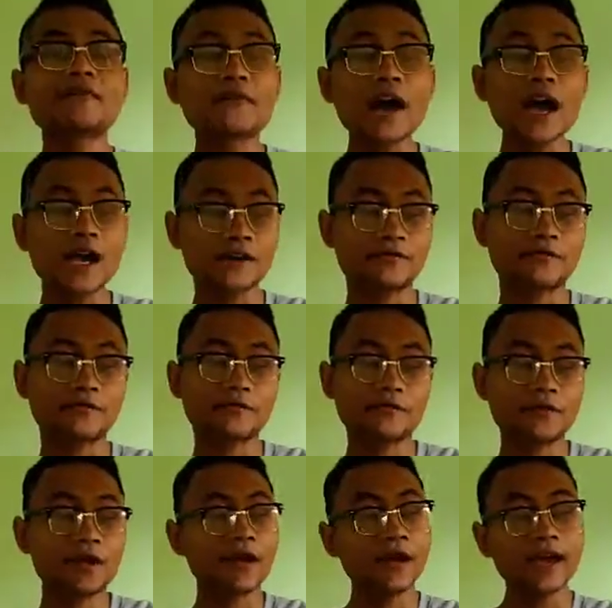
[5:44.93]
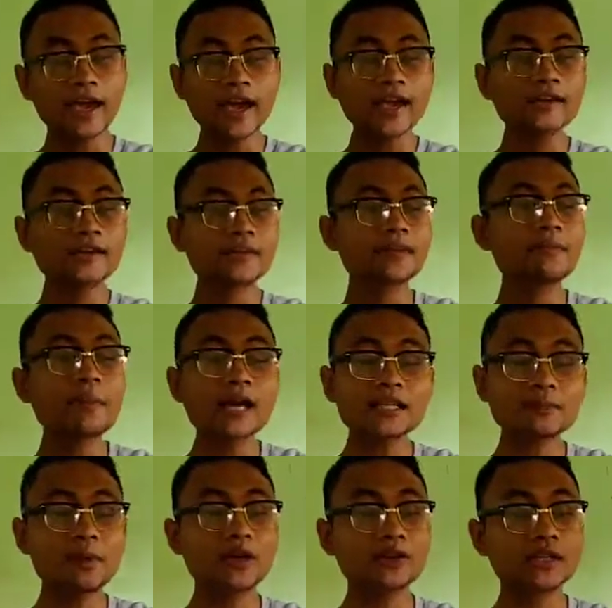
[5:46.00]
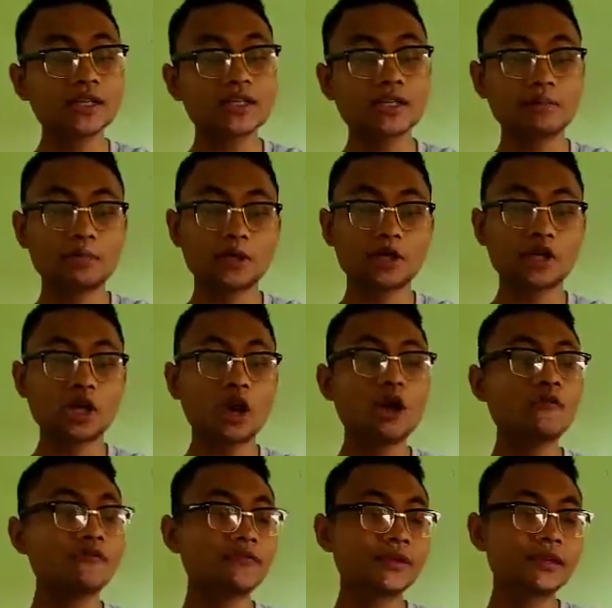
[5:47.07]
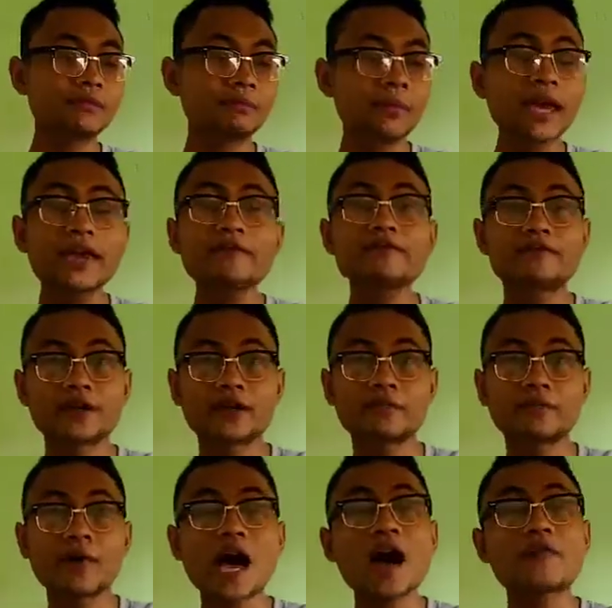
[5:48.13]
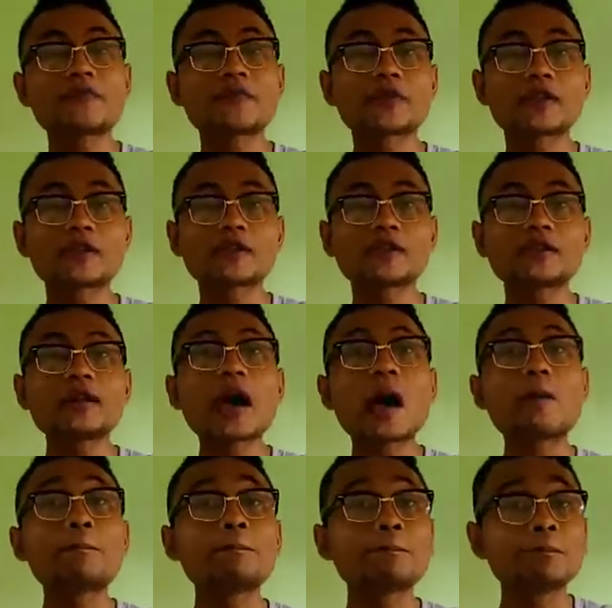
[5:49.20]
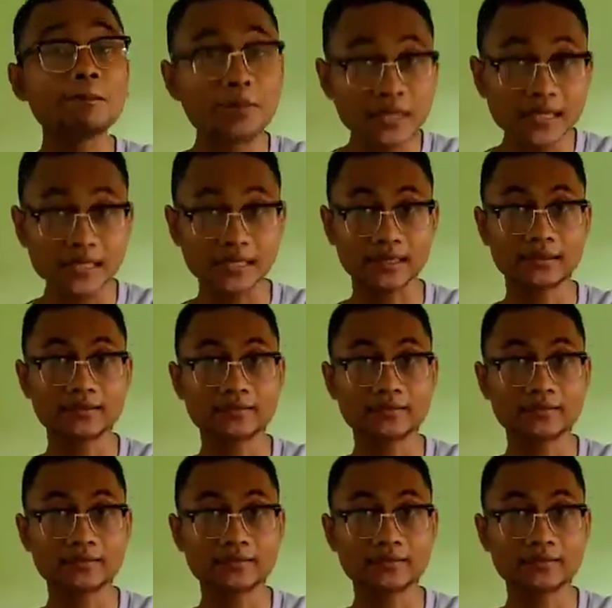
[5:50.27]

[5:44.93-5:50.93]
5. Add the past participle of the main verb after be.